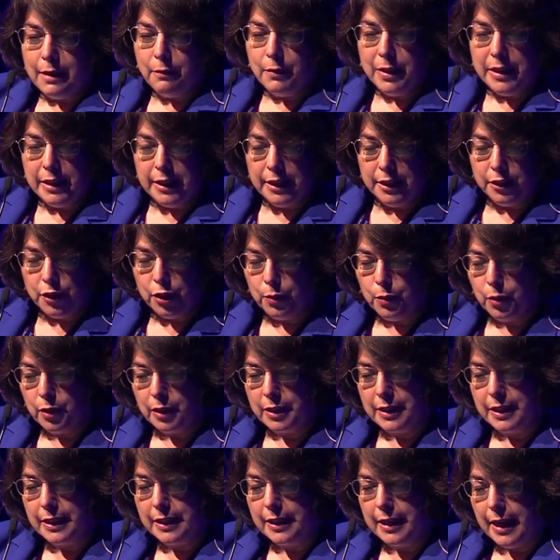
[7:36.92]
that we need to
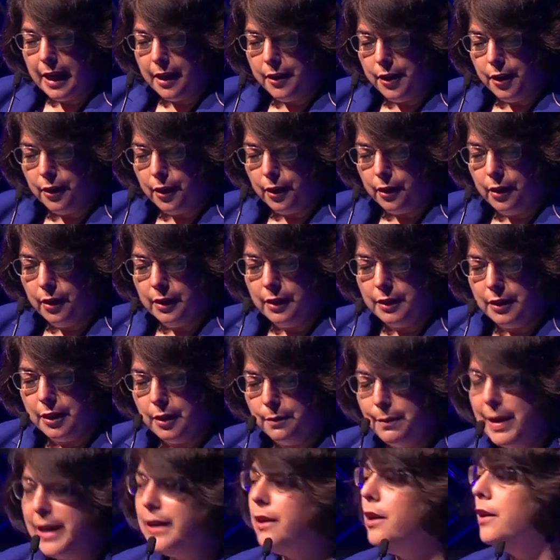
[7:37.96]
work together
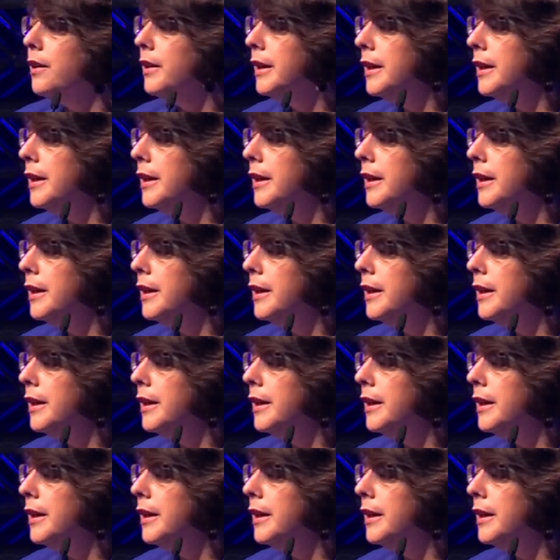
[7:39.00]
to make our